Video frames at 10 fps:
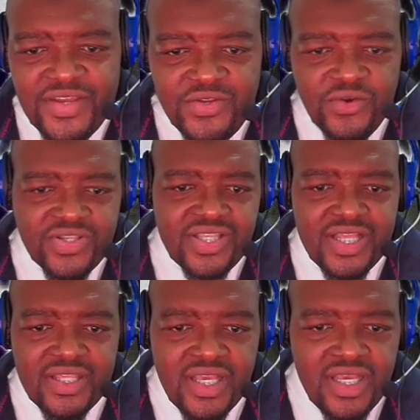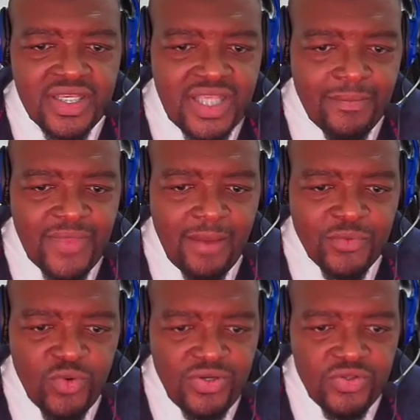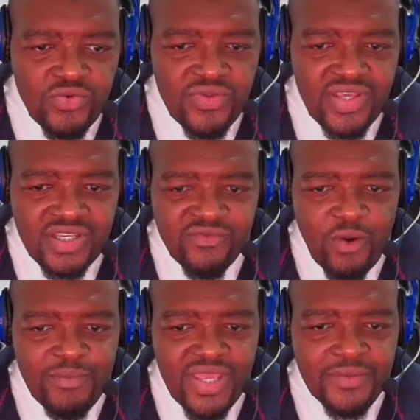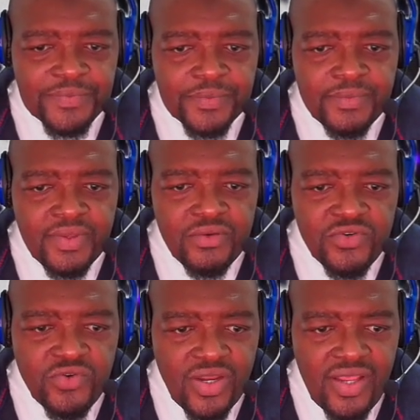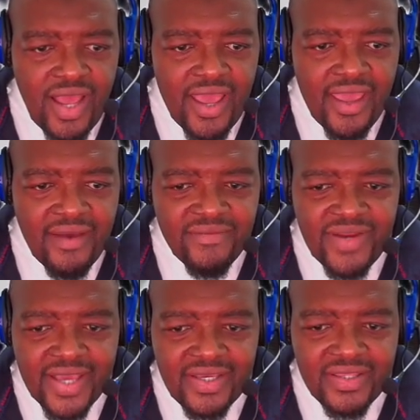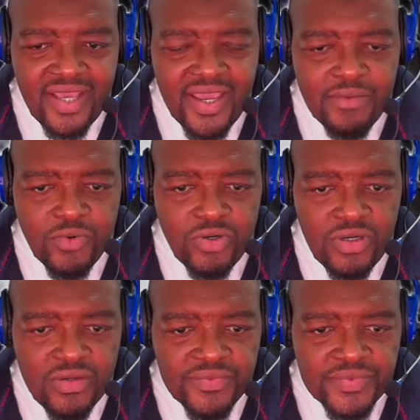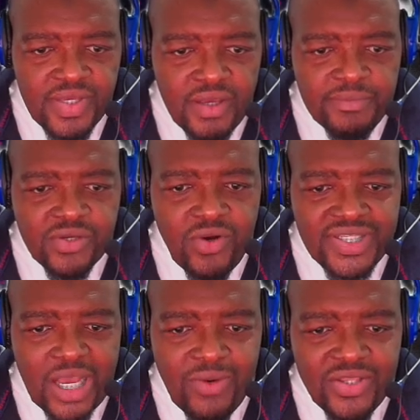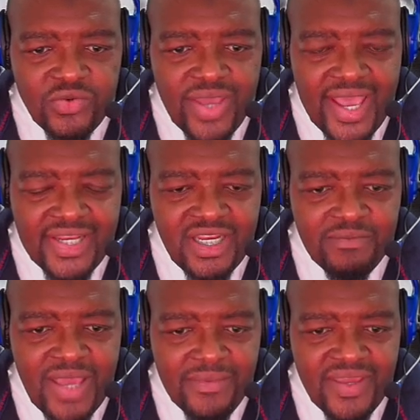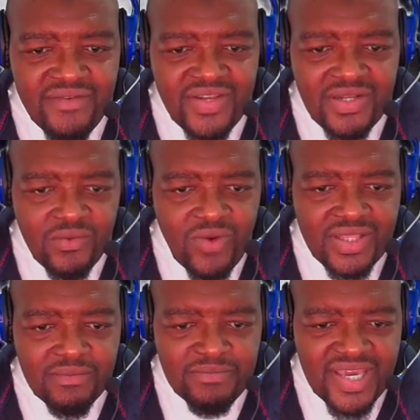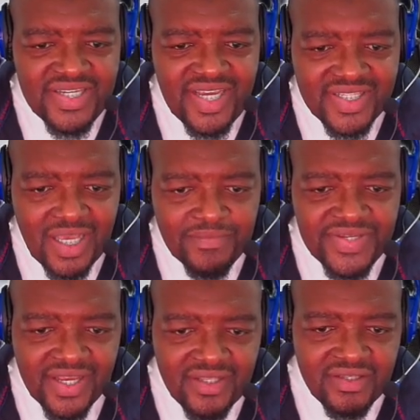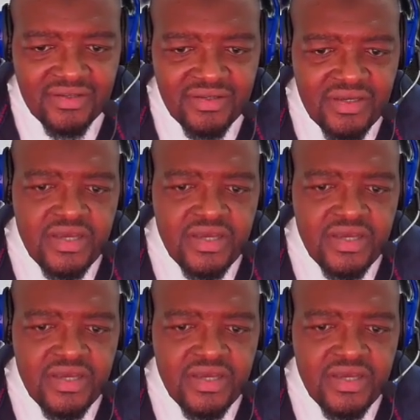videos that sometimes when you do this, for me, usually I have like a table because I want to add in maybe even what major subjects.